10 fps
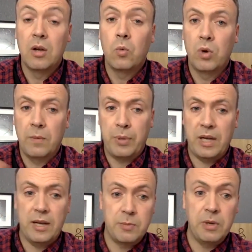would
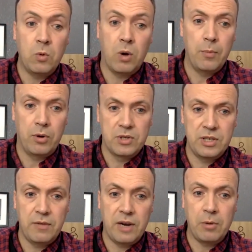appear to be quite
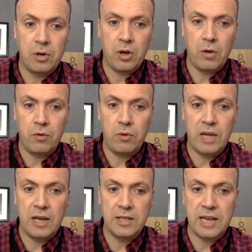positive. And I'm going to go through that
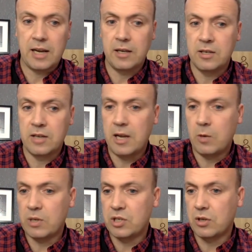in a second. Any
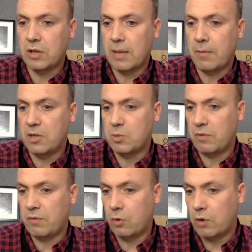questions on that, Marta,
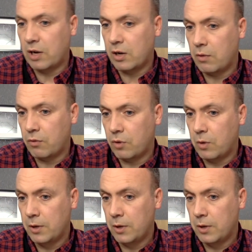before I go through